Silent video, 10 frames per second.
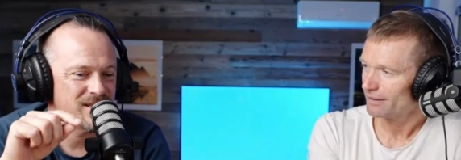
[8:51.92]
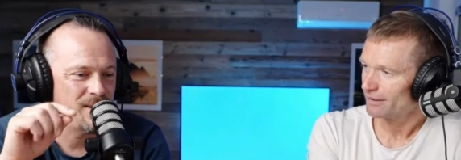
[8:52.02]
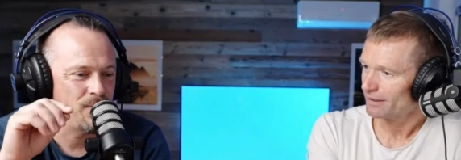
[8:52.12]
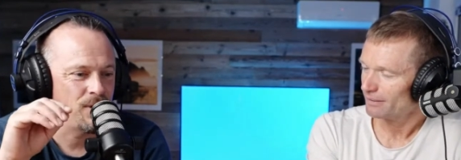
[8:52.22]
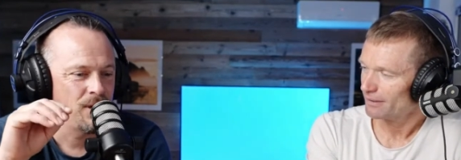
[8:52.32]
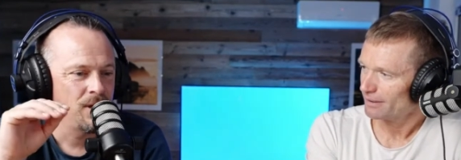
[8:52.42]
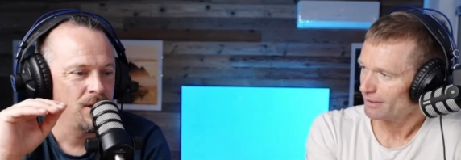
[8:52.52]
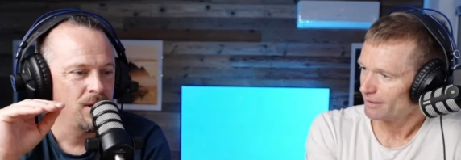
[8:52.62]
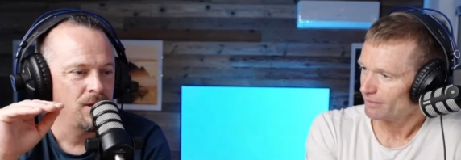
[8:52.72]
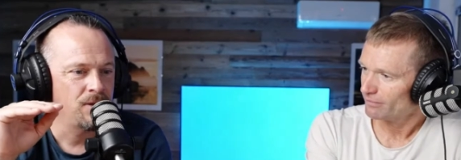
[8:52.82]
Speaker 1: see, but
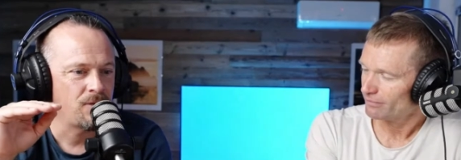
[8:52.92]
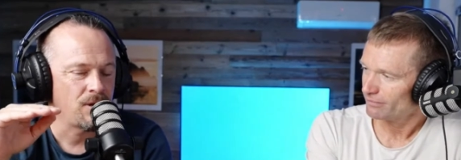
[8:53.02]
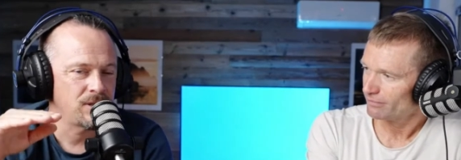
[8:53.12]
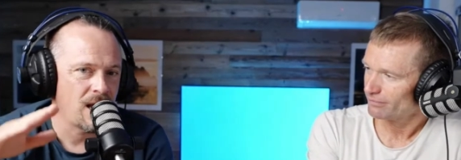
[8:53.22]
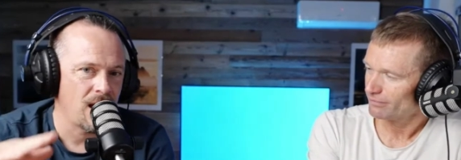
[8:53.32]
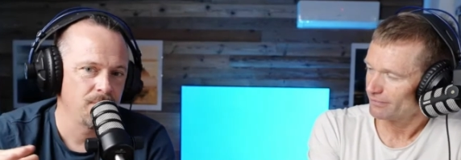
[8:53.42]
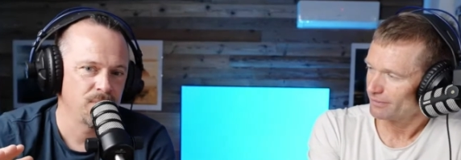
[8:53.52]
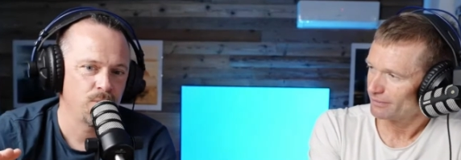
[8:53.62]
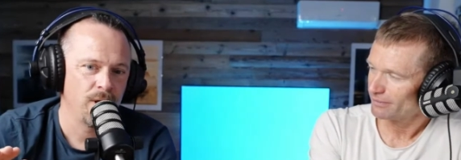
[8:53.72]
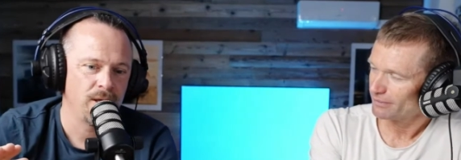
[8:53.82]
there are
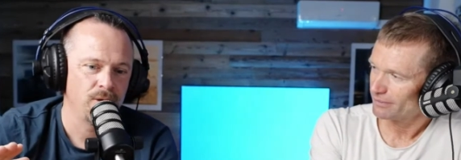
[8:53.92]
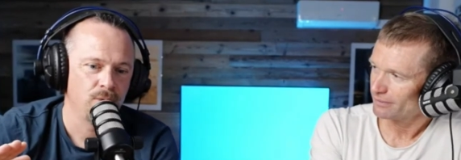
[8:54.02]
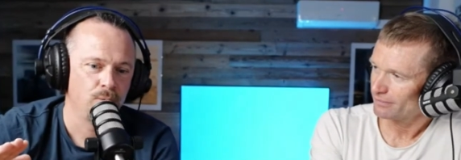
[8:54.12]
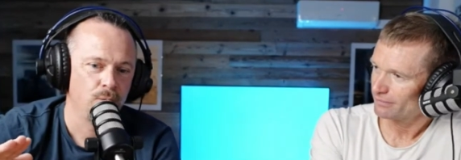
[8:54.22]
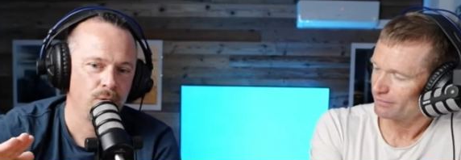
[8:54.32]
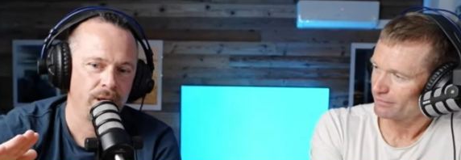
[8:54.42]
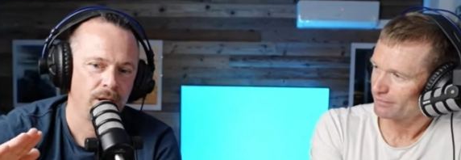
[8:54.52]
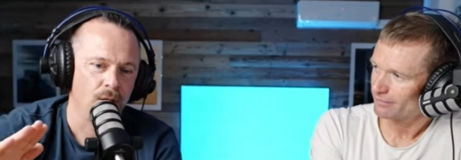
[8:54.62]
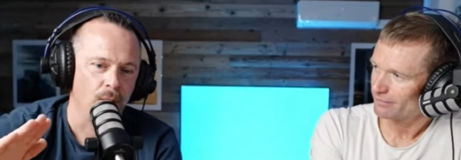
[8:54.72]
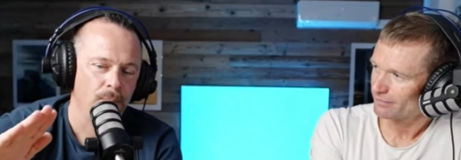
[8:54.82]
times where you're
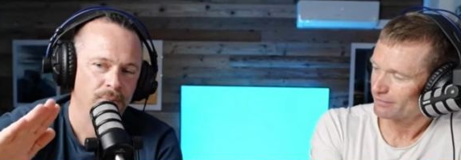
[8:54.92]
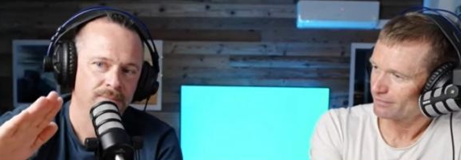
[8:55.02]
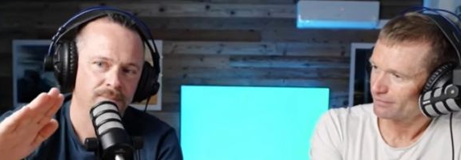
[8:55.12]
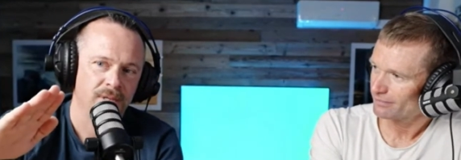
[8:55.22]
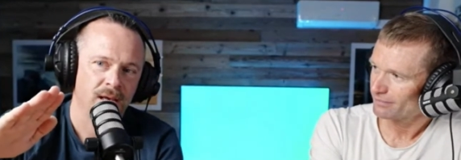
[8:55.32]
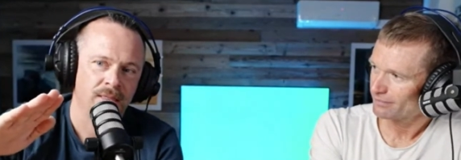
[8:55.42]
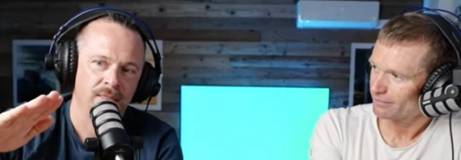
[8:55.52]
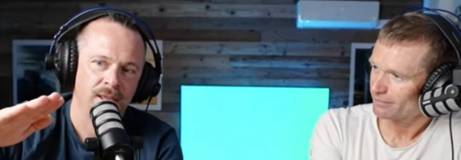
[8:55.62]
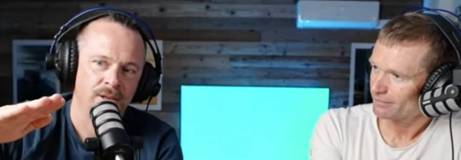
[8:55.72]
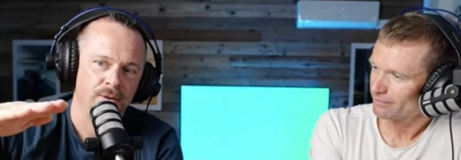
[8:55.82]
walking up
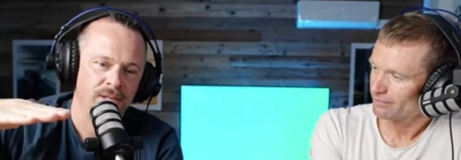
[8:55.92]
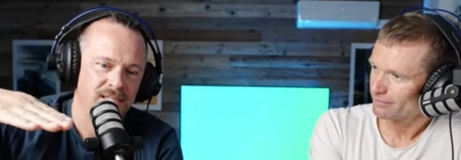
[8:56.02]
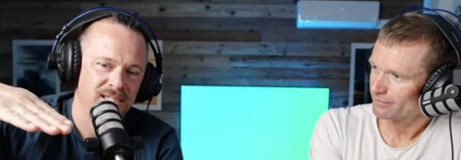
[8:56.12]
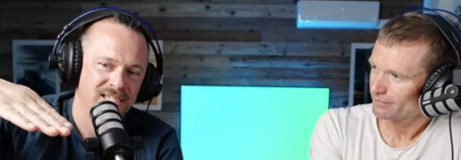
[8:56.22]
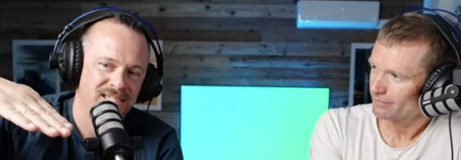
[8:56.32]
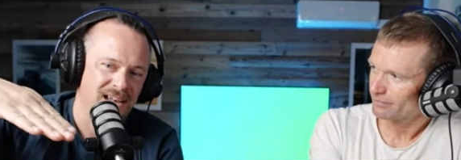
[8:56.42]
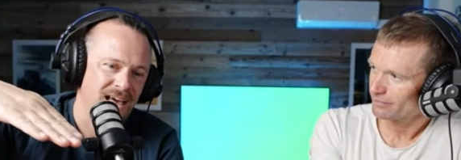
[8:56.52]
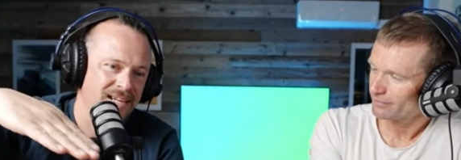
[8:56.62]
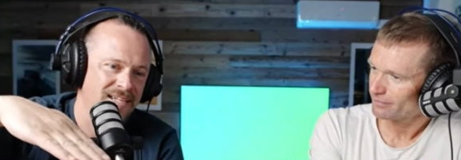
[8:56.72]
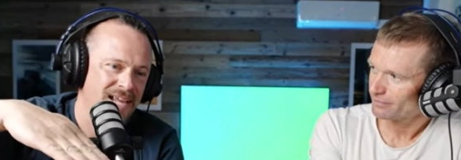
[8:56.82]
and then you need to
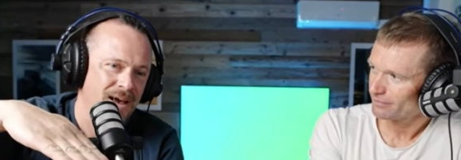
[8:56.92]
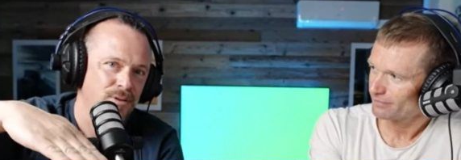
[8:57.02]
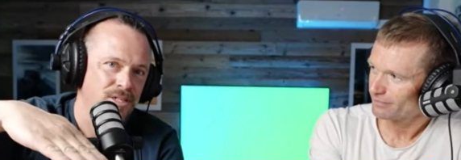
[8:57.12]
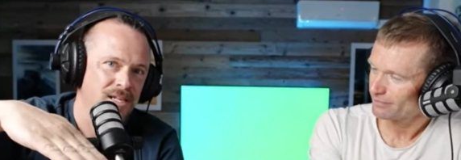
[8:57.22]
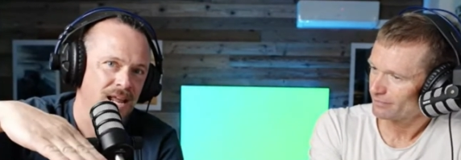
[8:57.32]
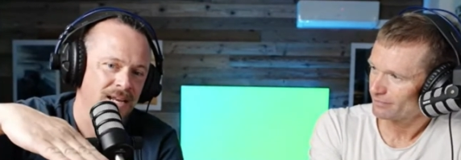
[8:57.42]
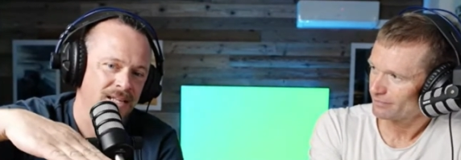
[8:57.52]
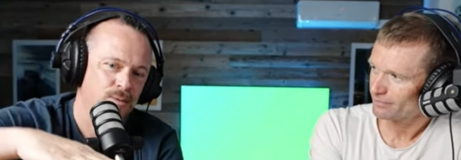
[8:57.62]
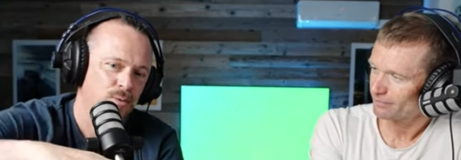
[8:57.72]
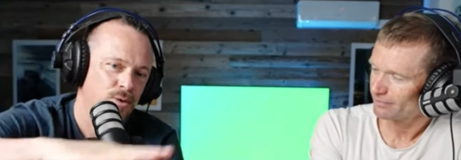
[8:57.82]
slide down slightly to